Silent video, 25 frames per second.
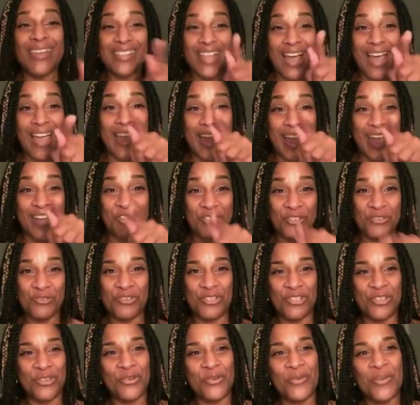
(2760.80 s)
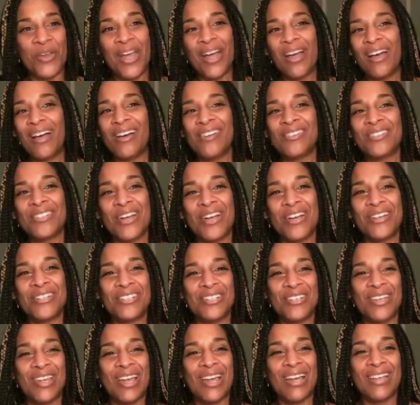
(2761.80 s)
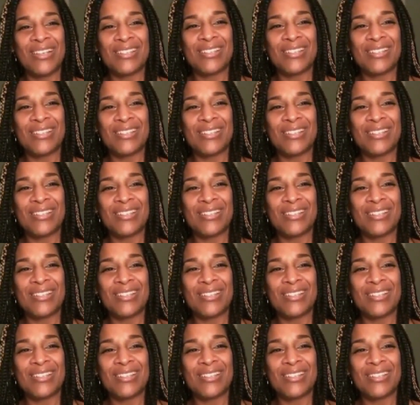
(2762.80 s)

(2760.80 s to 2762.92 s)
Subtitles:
I got you too. I'll talk to you guys